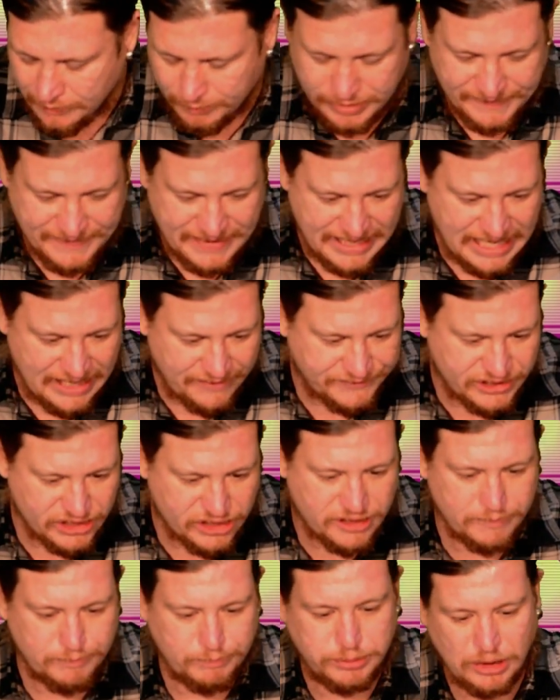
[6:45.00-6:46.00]
but they have to
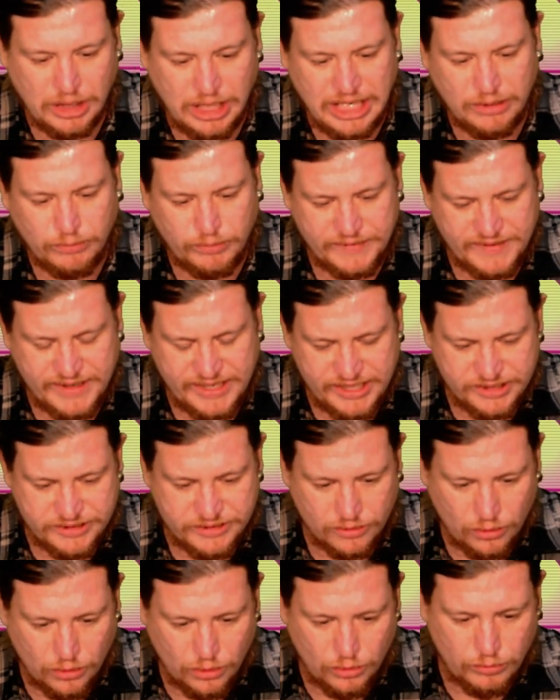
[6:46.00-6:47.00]
comply with
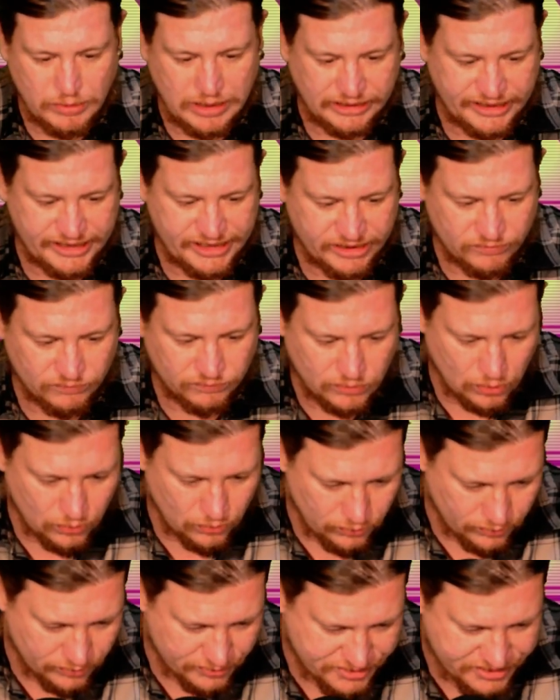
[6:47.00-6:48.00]
these Orwellian
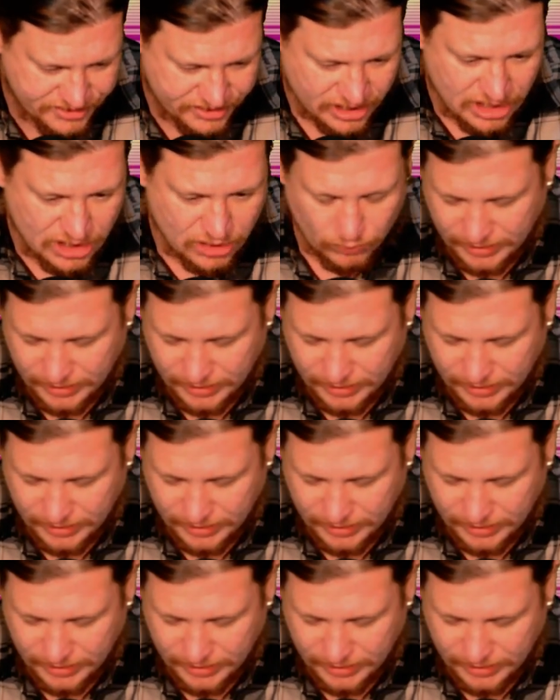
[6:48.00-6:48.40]
rules